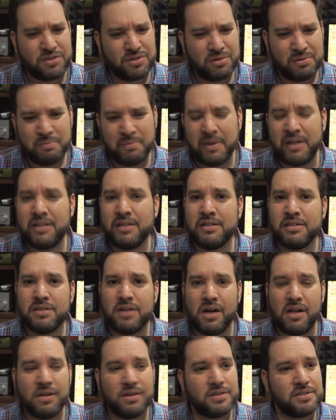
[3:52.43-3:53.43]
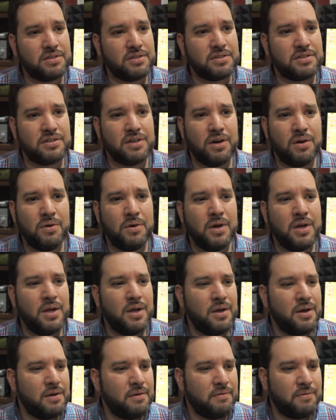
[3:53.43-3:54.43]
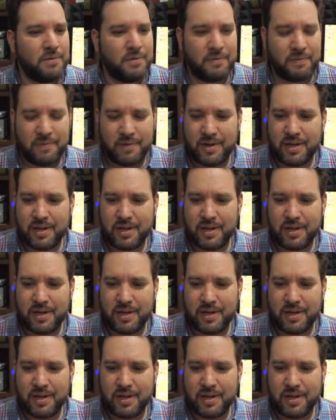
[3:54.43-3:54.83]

$2 million or so for,